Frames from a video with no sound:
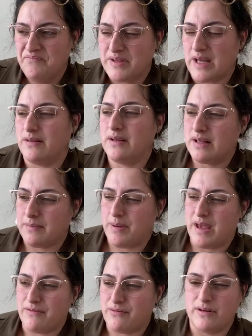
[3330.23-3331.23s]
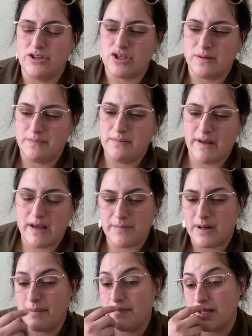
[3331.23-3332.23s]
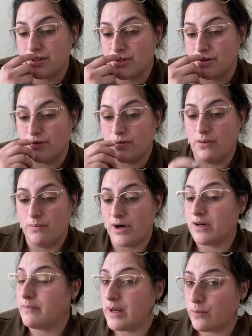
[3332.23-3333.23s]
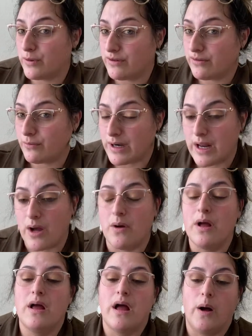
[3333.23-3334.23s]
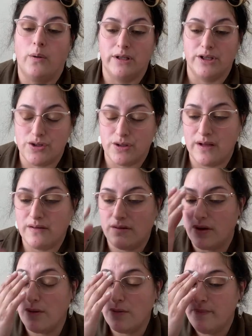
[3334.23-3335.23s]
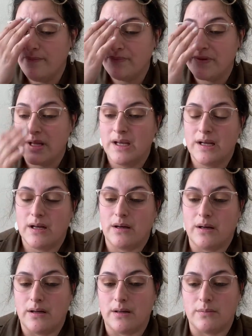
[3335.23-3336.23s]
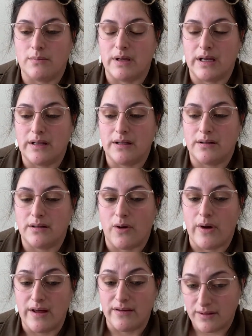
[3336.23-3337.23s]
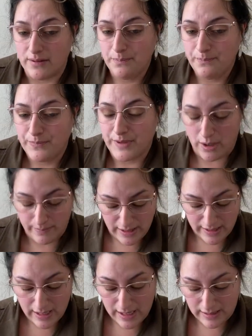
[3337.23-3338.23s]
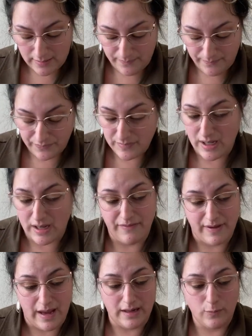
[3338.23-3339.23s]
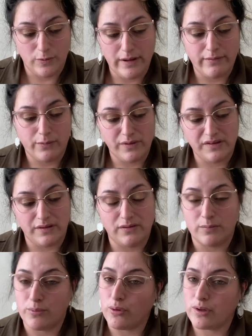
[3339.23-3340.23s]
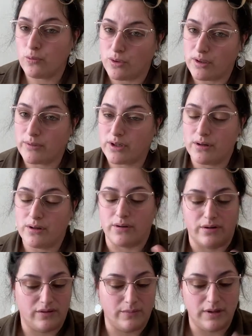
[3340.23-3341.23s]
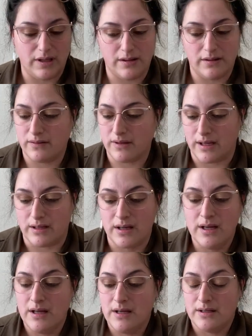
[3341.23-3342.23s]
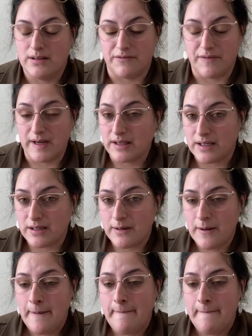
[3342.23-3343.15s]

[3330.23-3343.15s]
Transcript: I think they pay for the shipping back, but I'm not sure. Don't mark my words right now. I will let you guys know. Um, and I'll ask them and I'll be like, hey, if anyone ever receives a broken warmer or something's like defected,